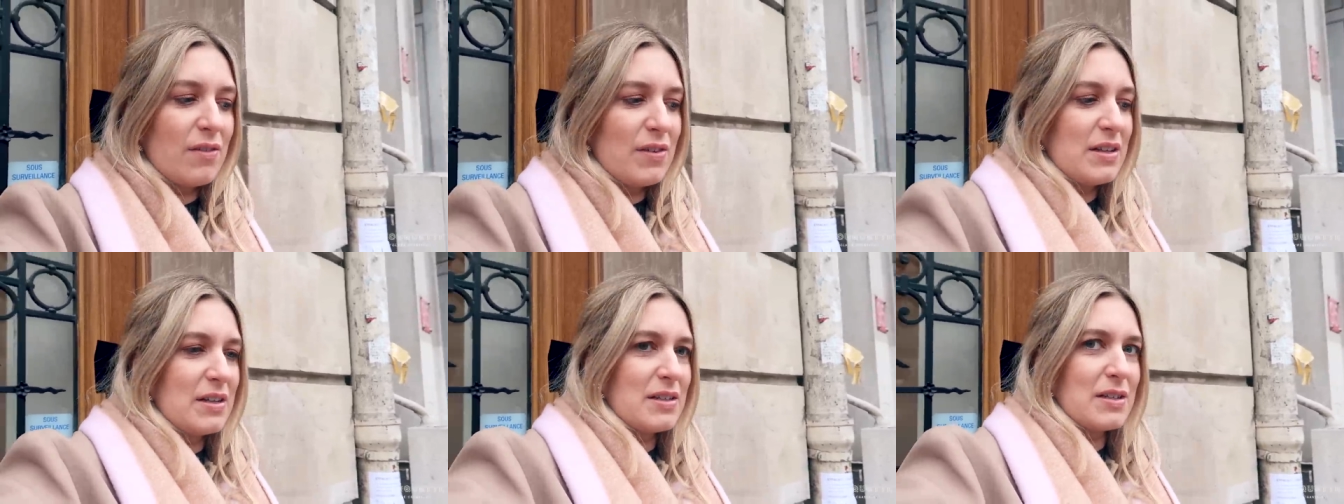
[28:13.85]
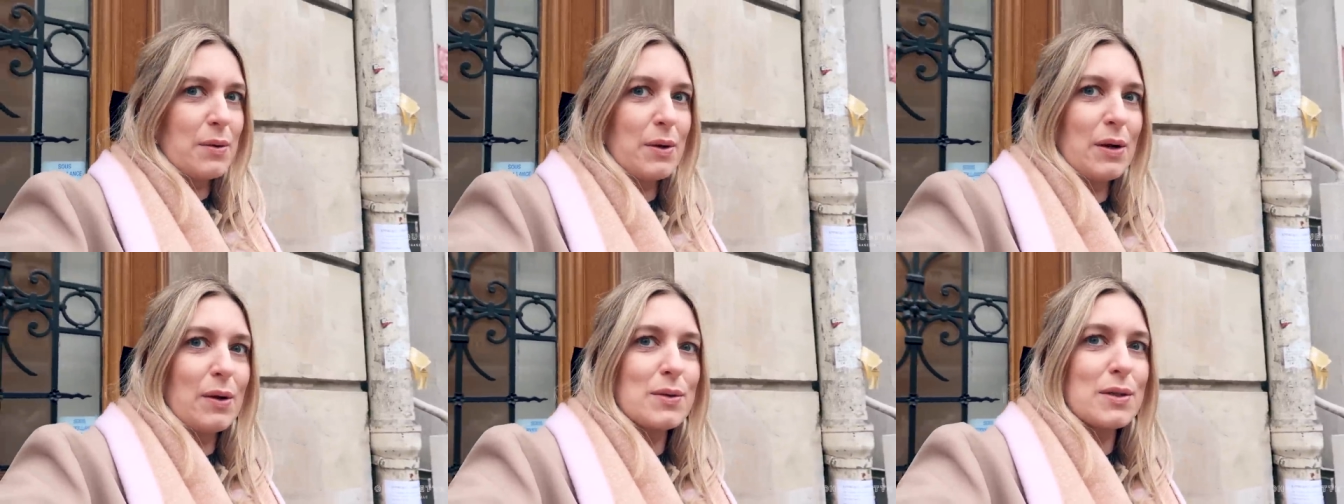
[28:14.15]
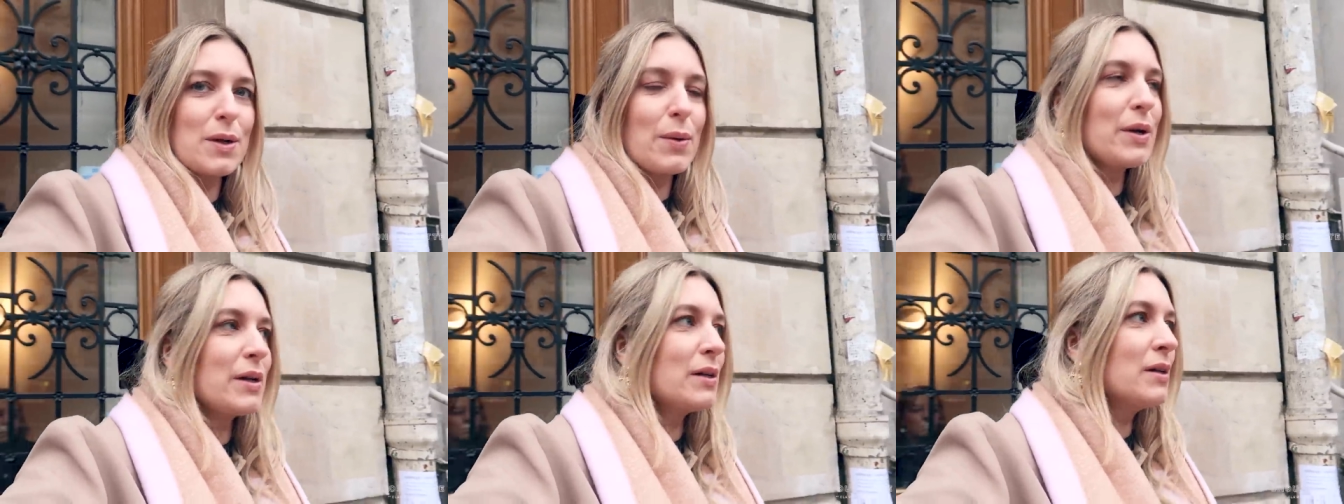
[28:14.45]
I think that's all I
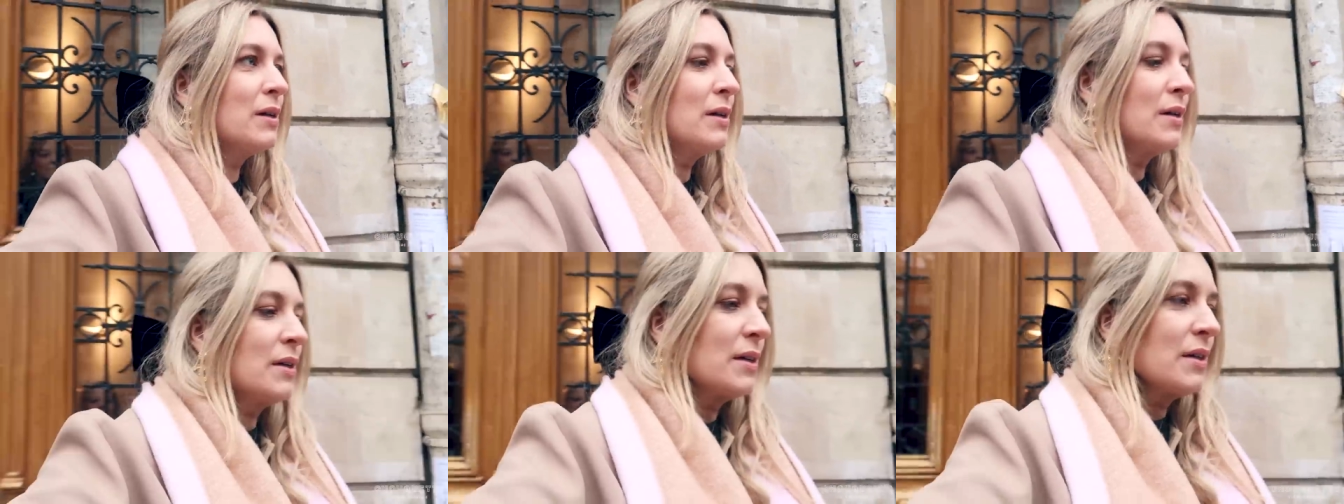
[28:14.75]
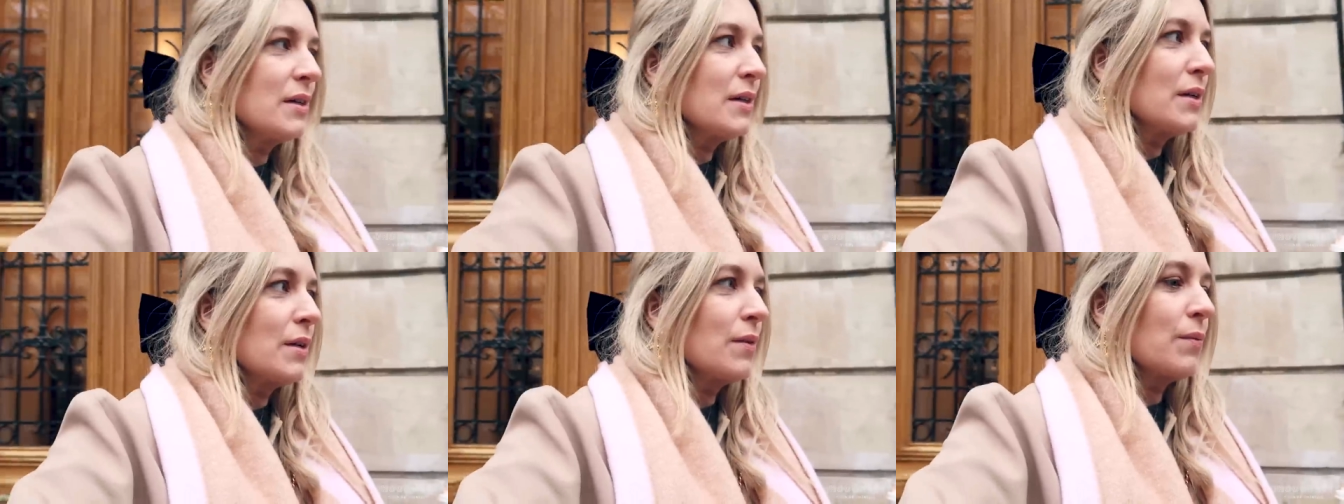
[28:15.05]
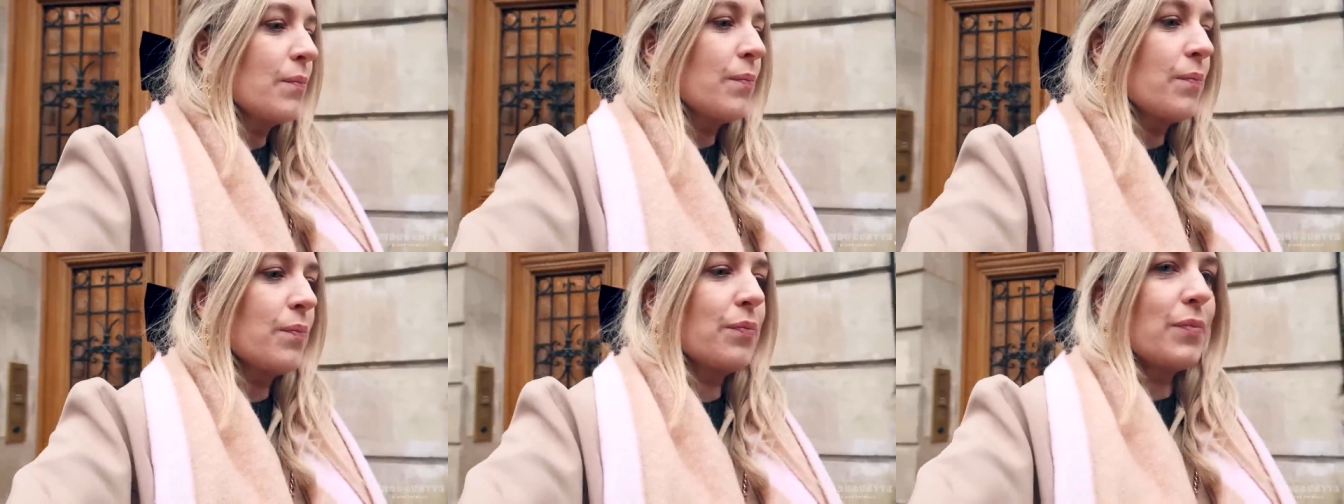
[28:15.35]
was going.
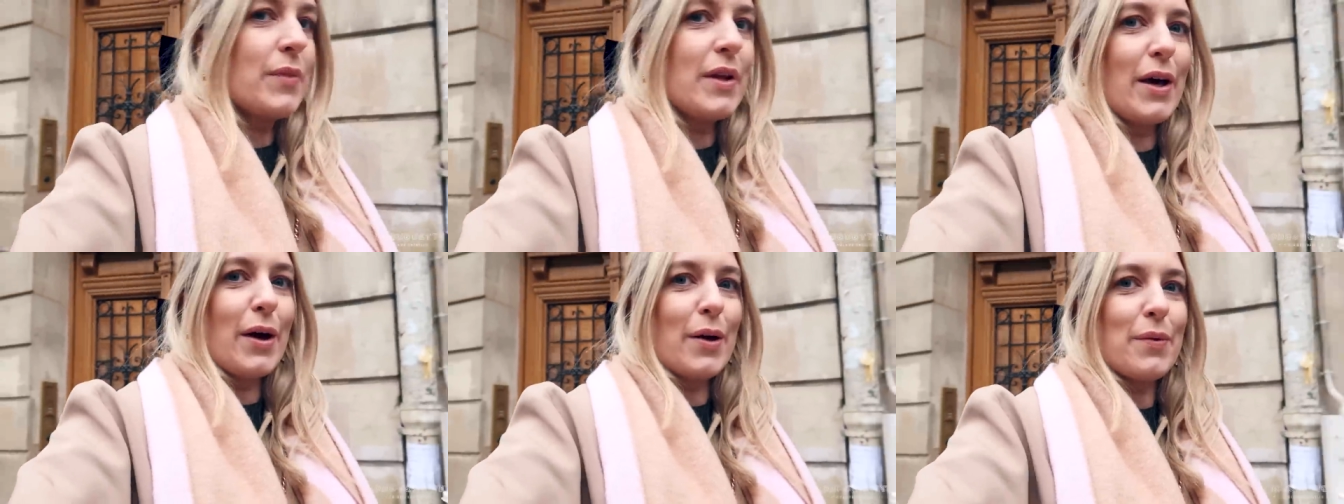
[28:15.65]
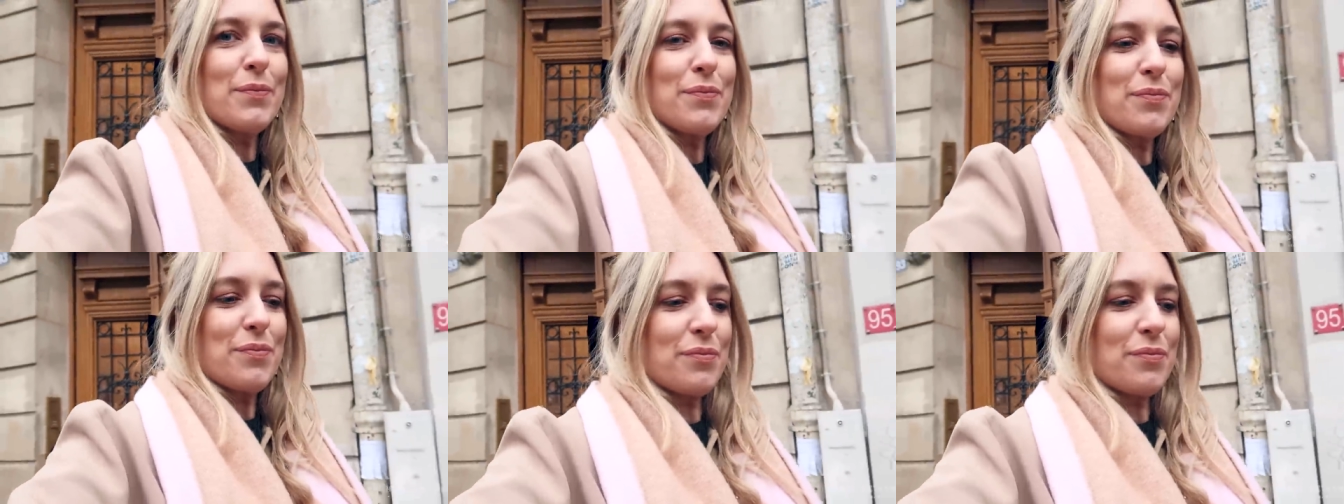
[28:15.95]
Yeah.